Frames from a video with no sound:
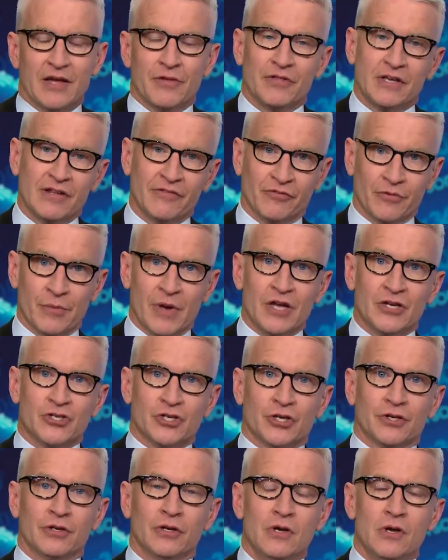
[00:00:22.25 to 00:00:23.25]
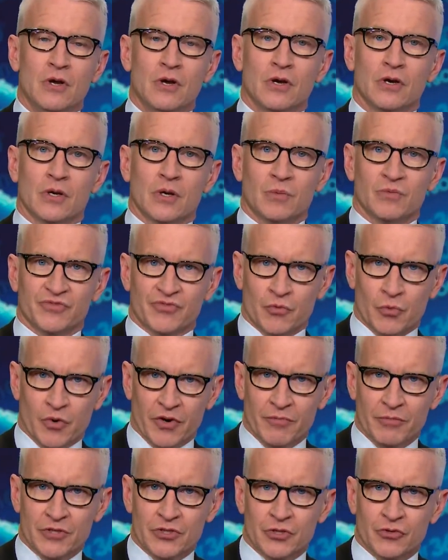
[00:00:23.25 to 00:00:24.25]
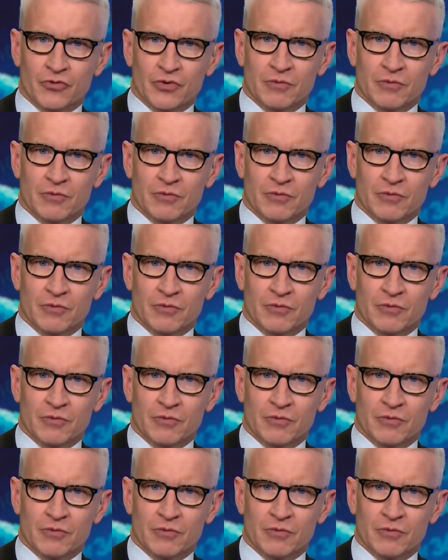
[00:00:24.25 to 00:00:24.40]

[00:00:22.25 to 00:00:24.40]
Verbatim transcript: Now, the information comes from one of Mr.